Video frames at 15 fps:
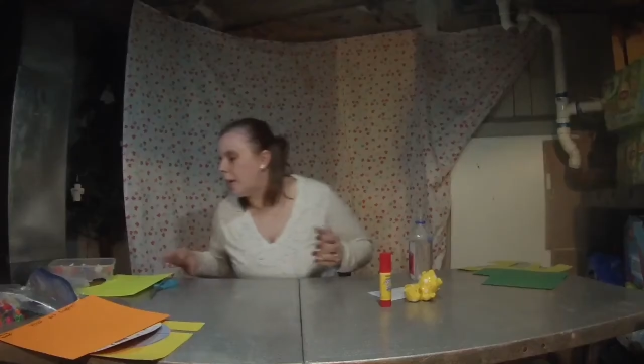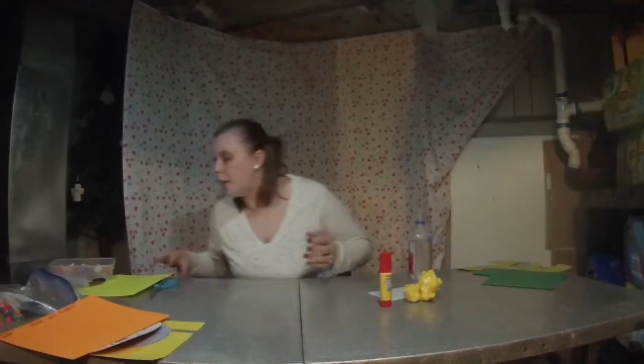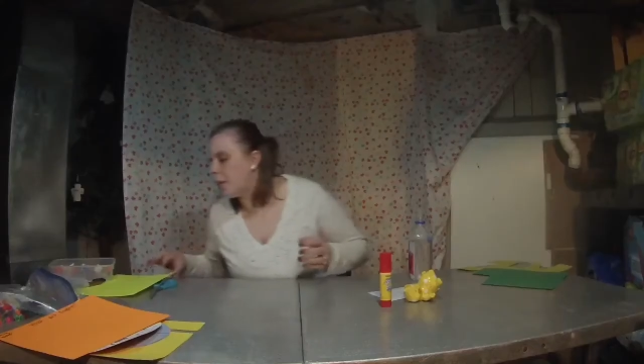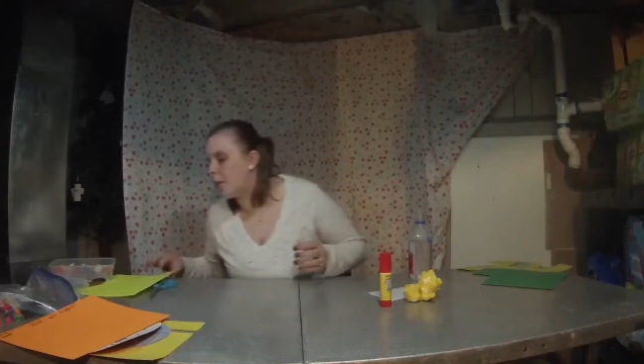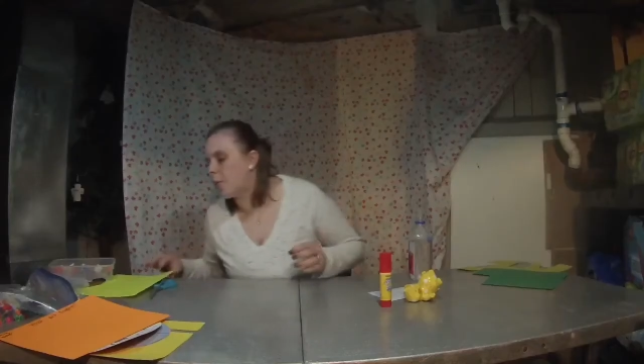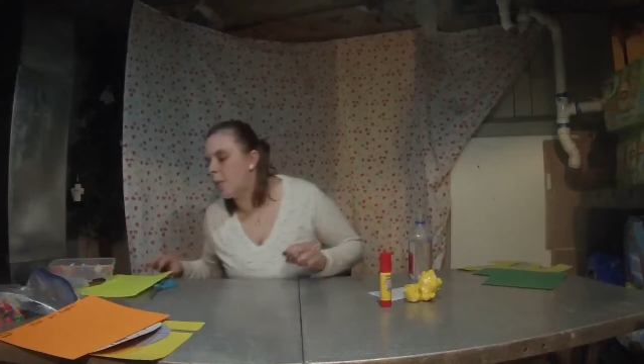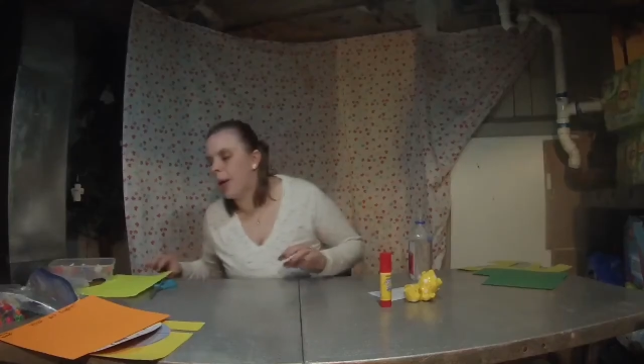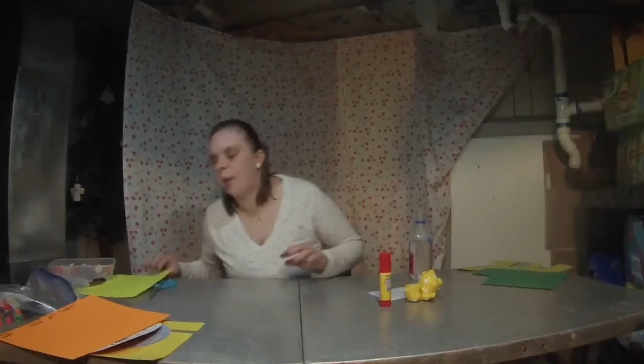
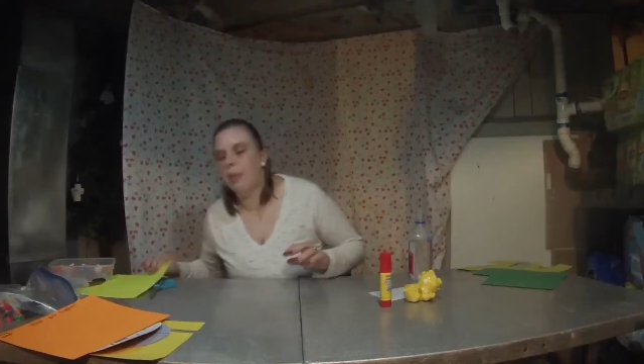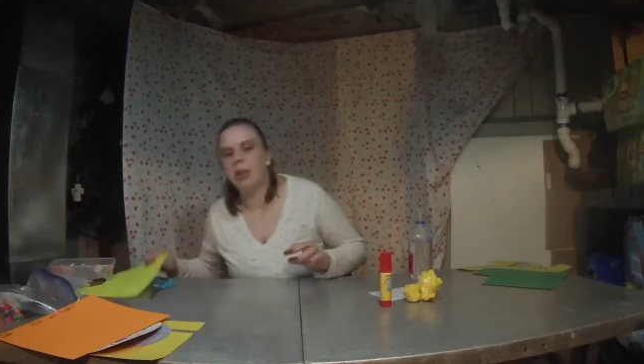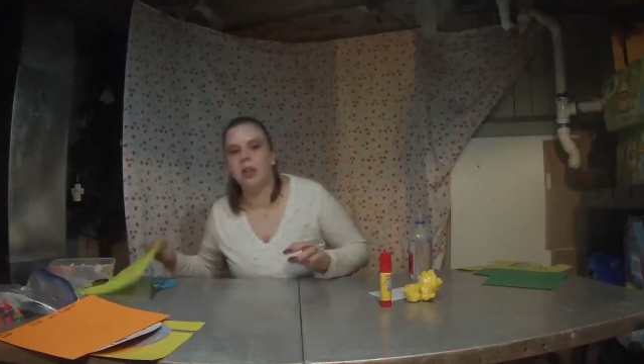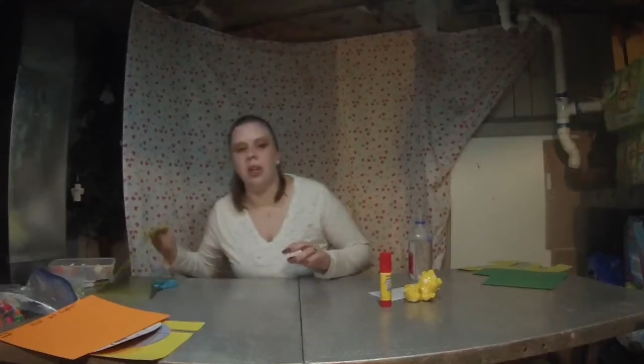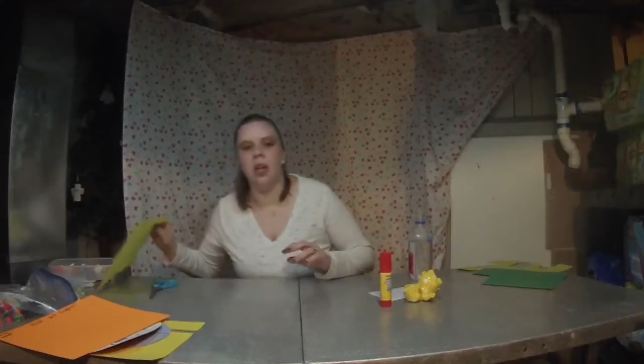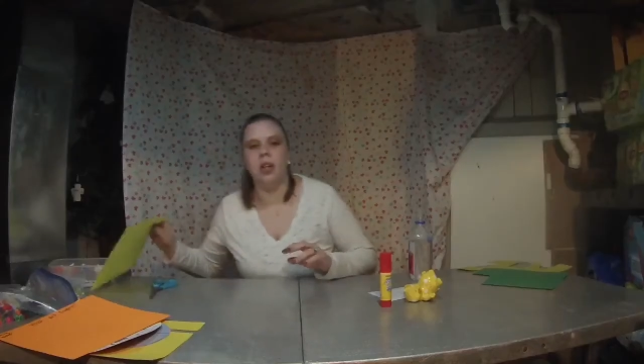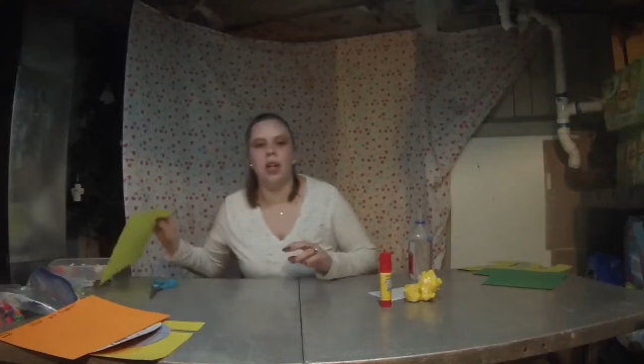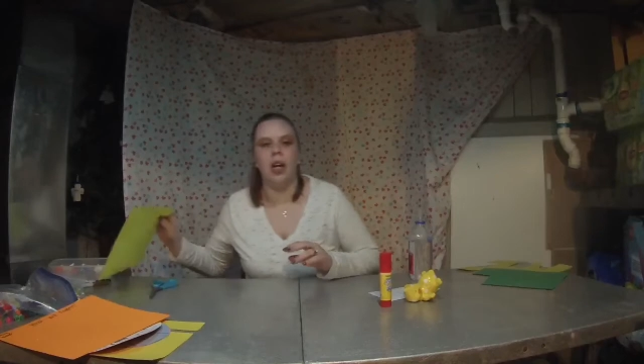experiment's
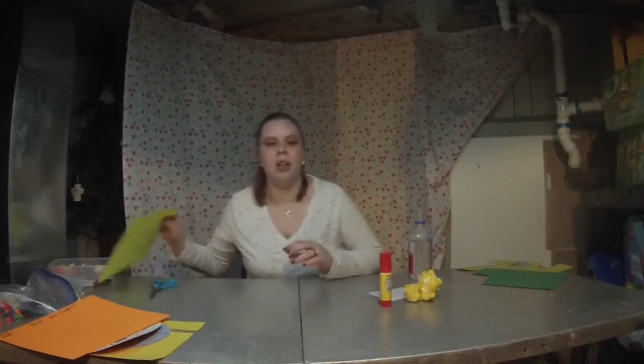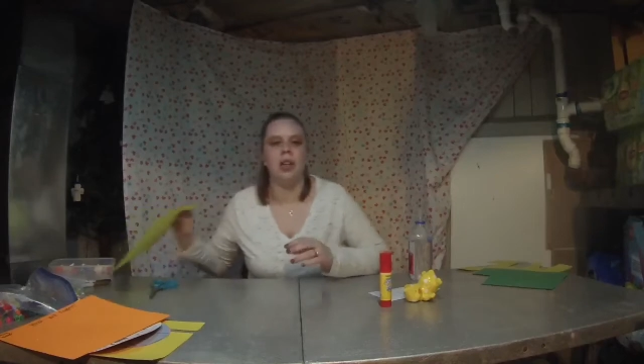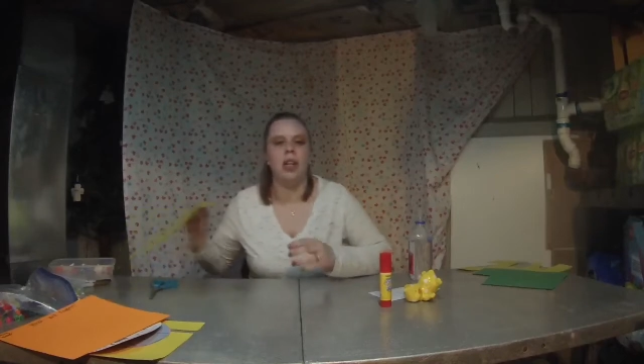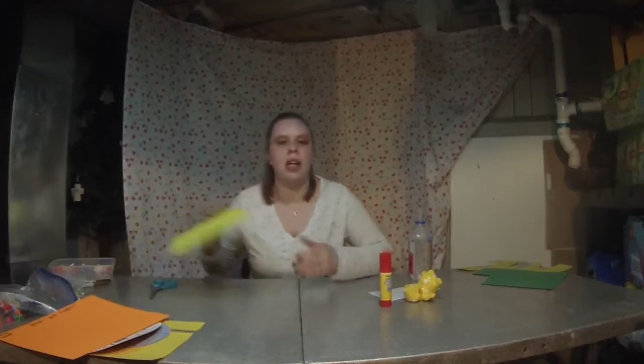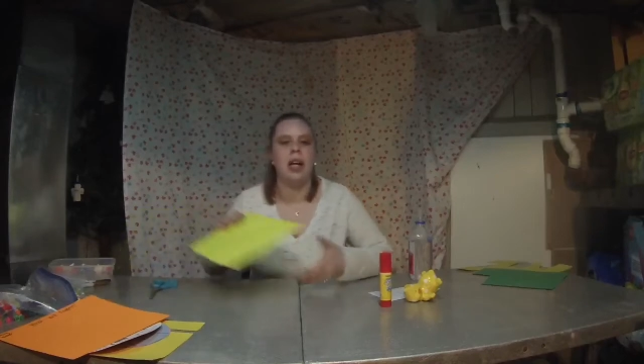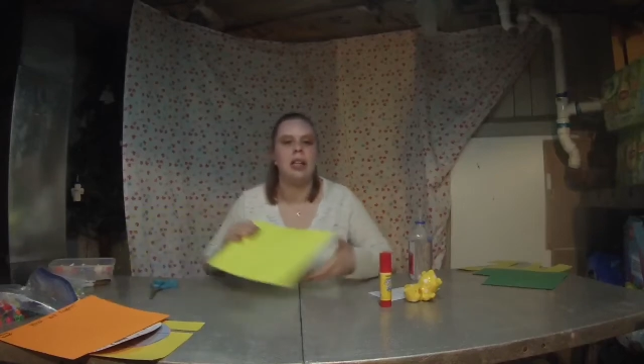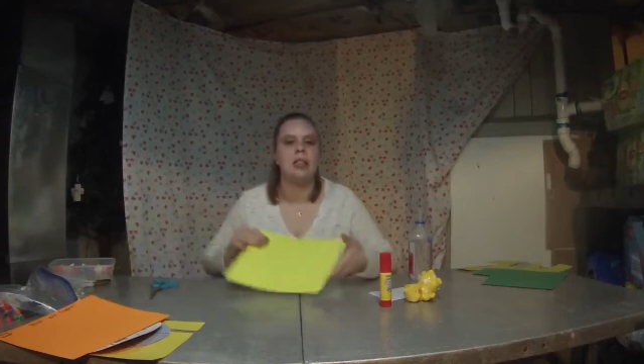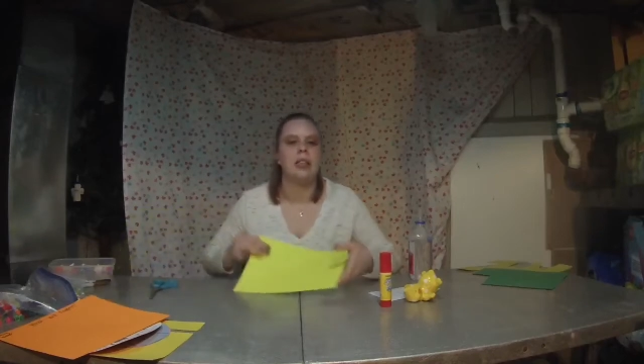all done, the
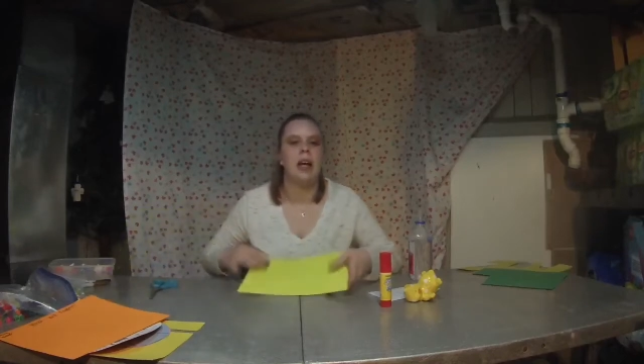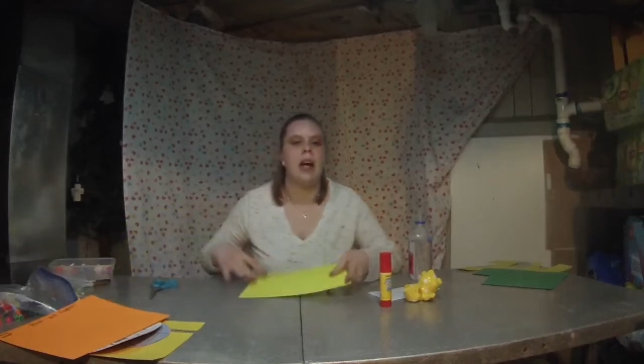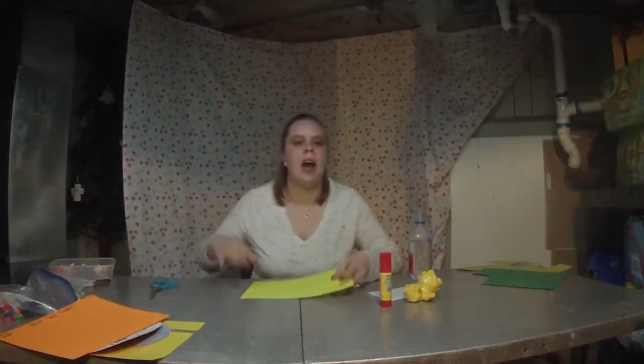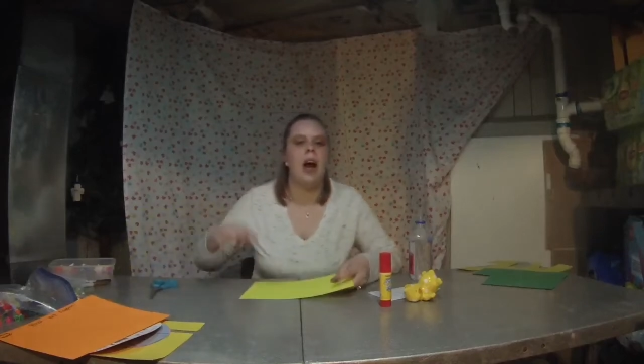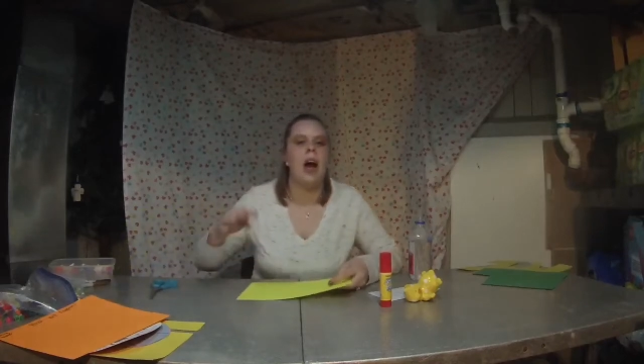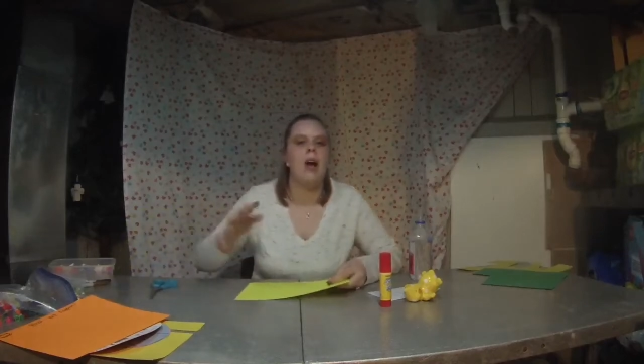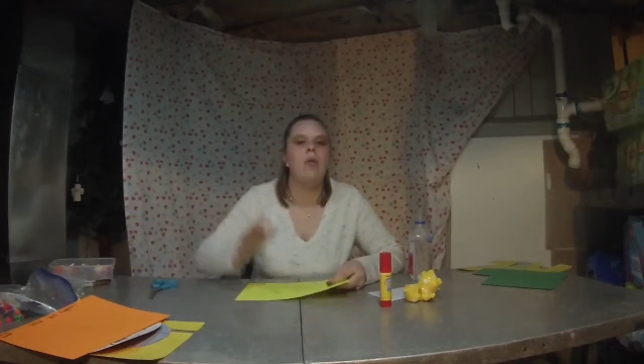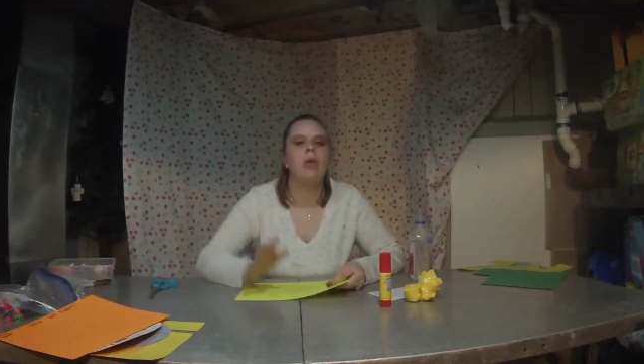next day
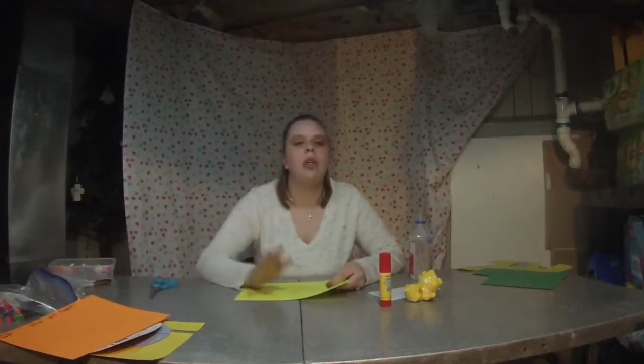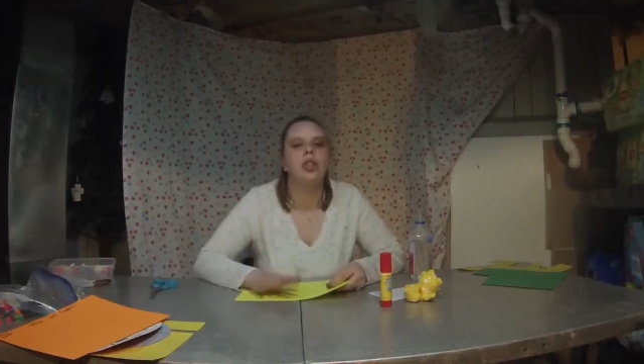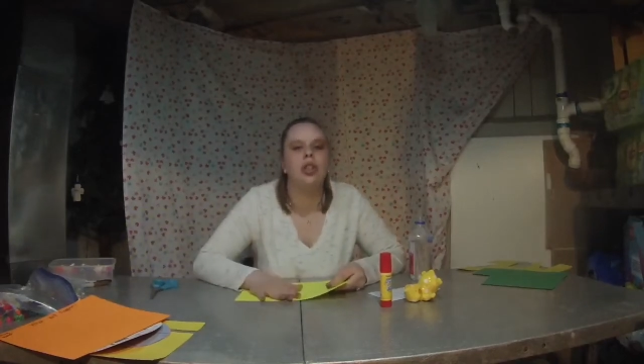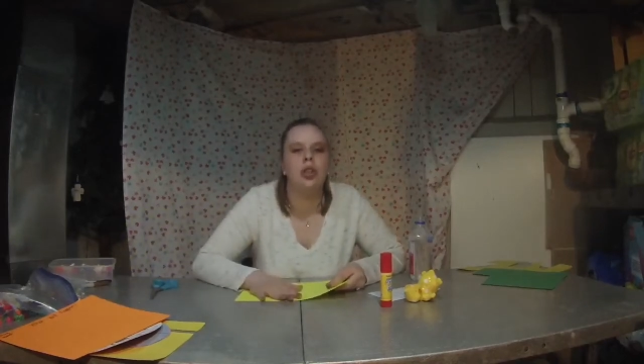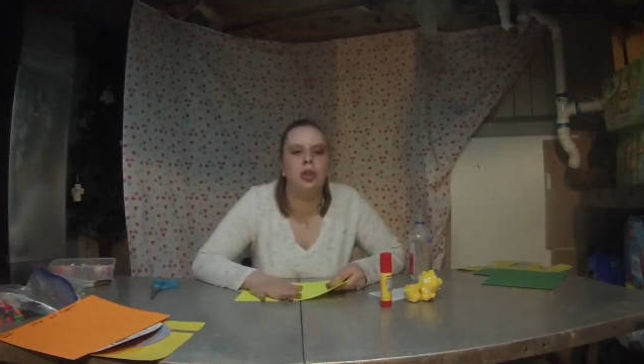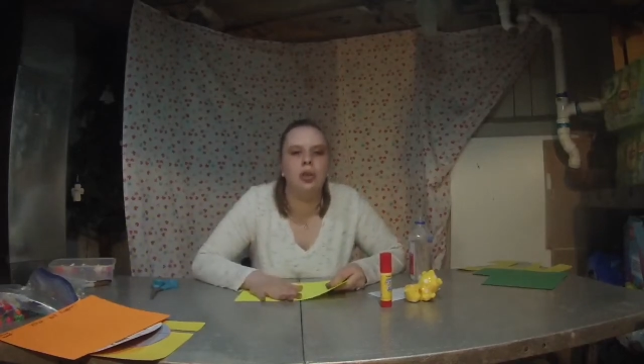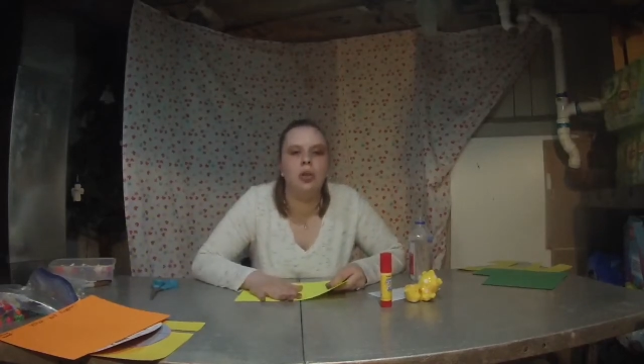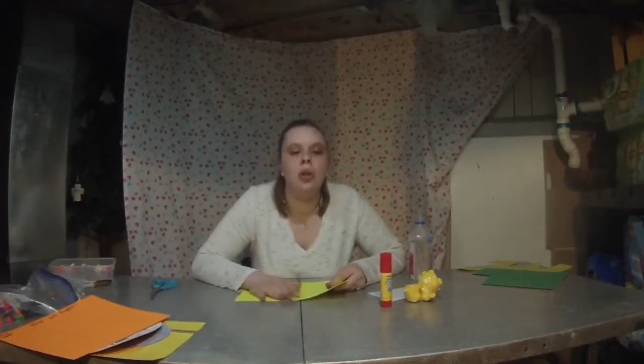I would
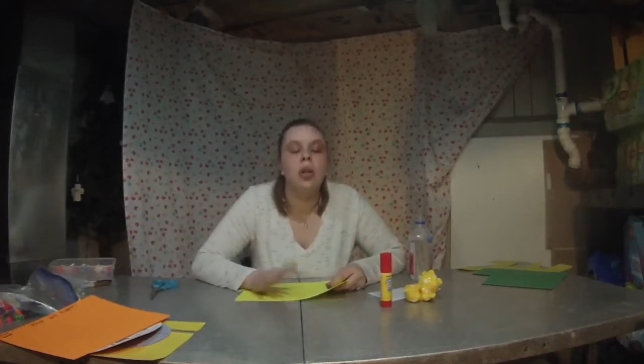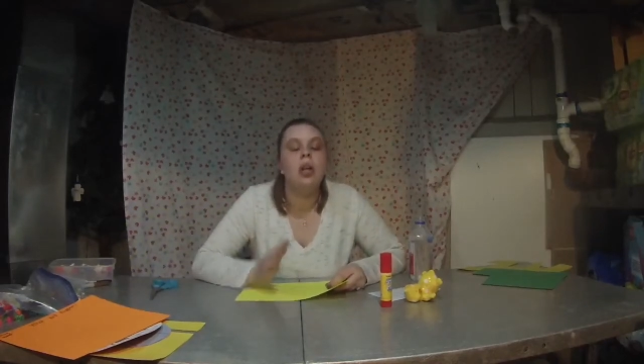do